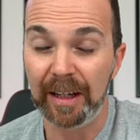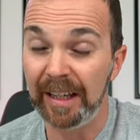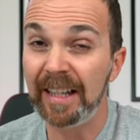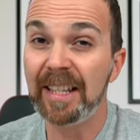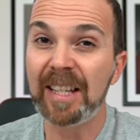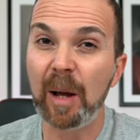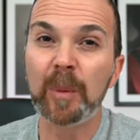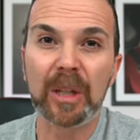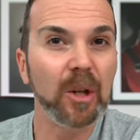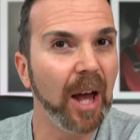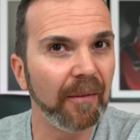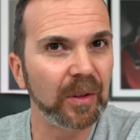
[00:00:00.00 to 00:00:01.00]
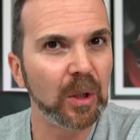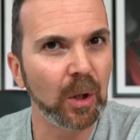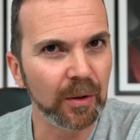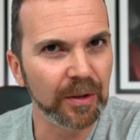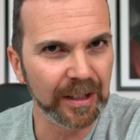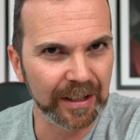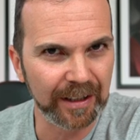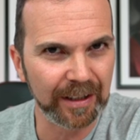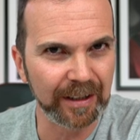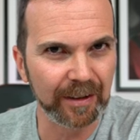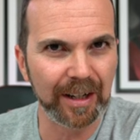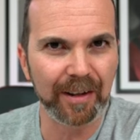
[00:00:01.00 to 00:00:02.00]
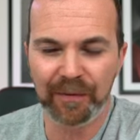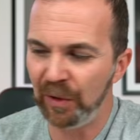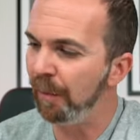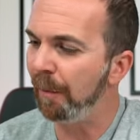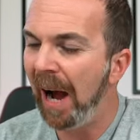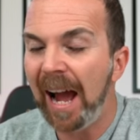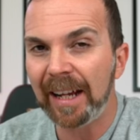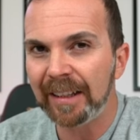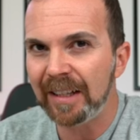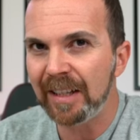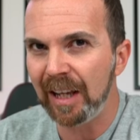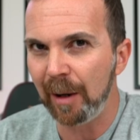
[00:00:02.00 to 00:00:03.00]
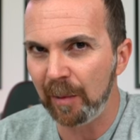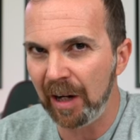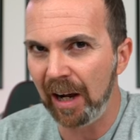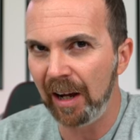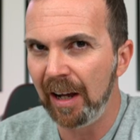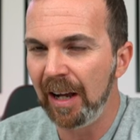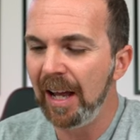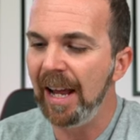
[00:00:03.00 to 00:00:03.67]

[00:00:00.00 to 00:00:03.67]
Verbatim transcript: It is something you have to consider if you're buying this camera